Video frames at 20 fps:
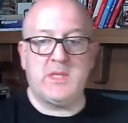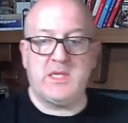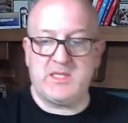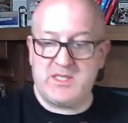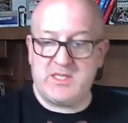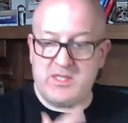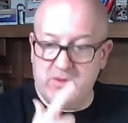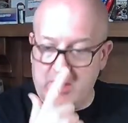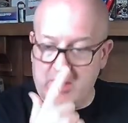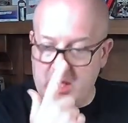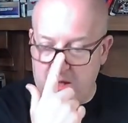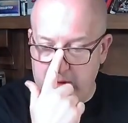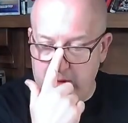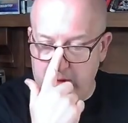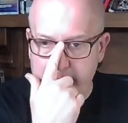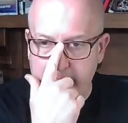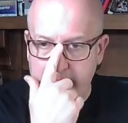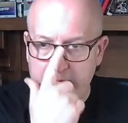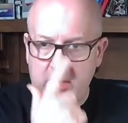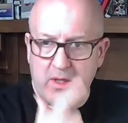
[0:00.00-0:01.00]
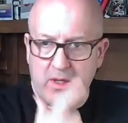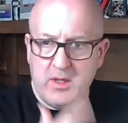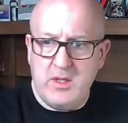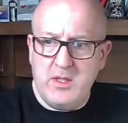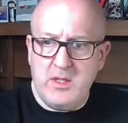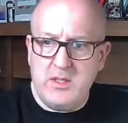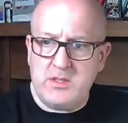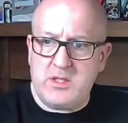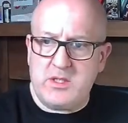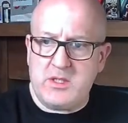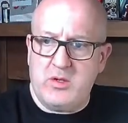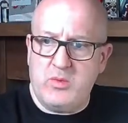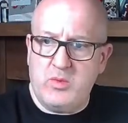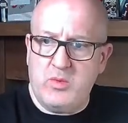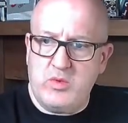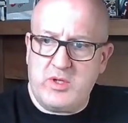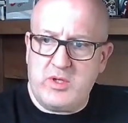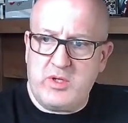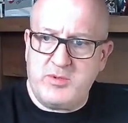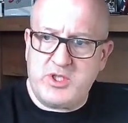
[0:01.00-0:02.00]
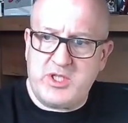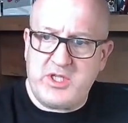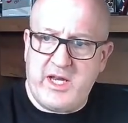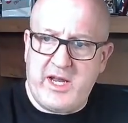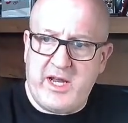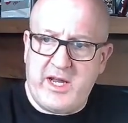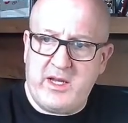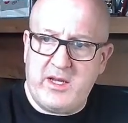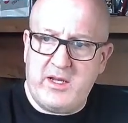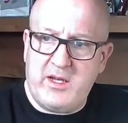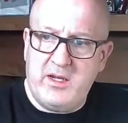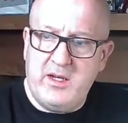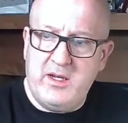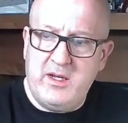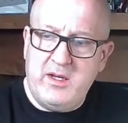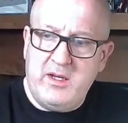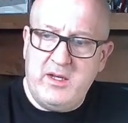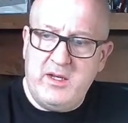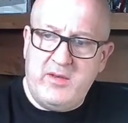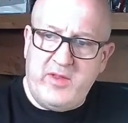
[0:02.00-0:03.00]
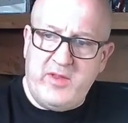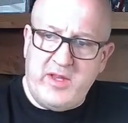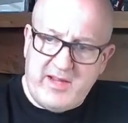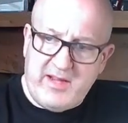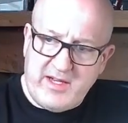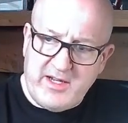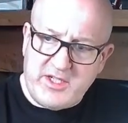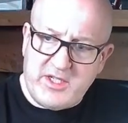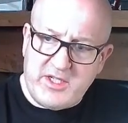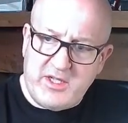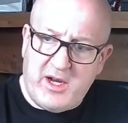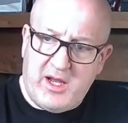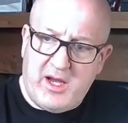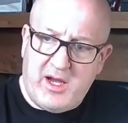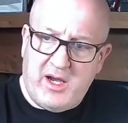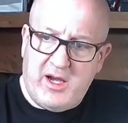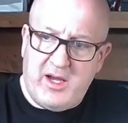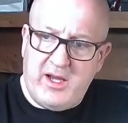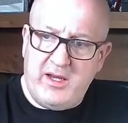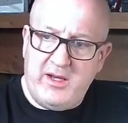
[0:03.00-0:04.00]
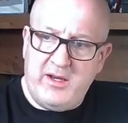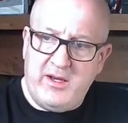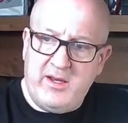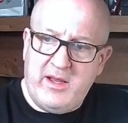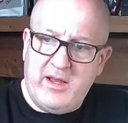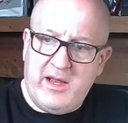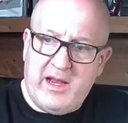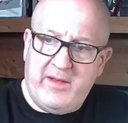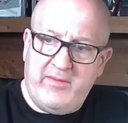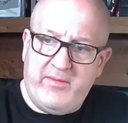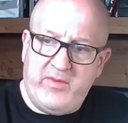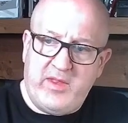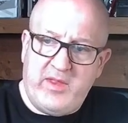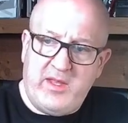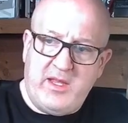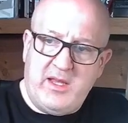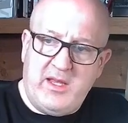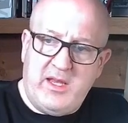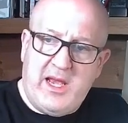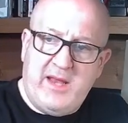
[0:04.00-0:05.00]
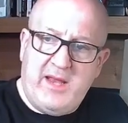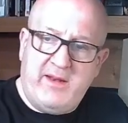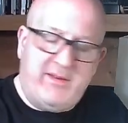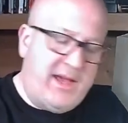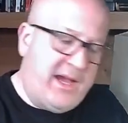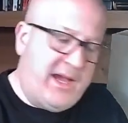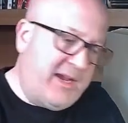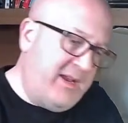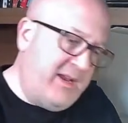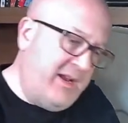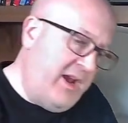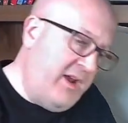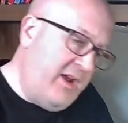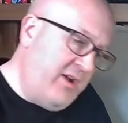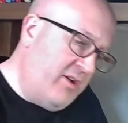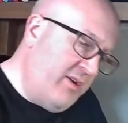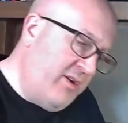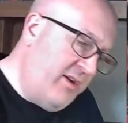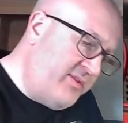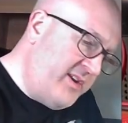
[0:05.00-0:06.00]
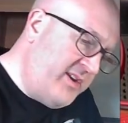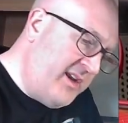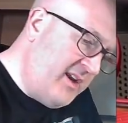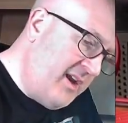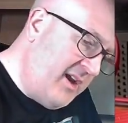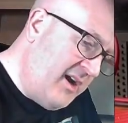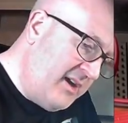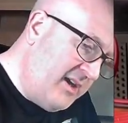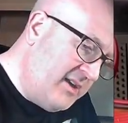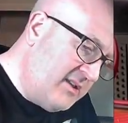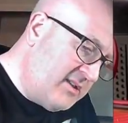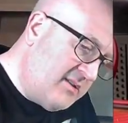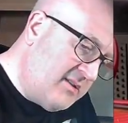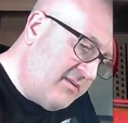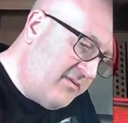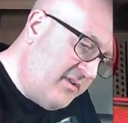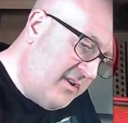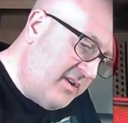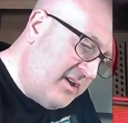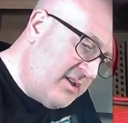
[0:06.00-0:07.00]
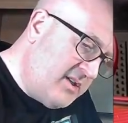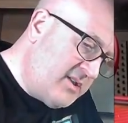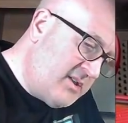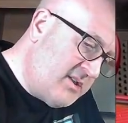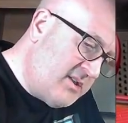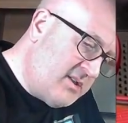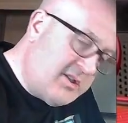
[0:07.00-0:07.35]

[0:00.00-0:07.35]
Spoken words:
It's still going. So we'll double check the attention line and the NDAC and NRFD lines first.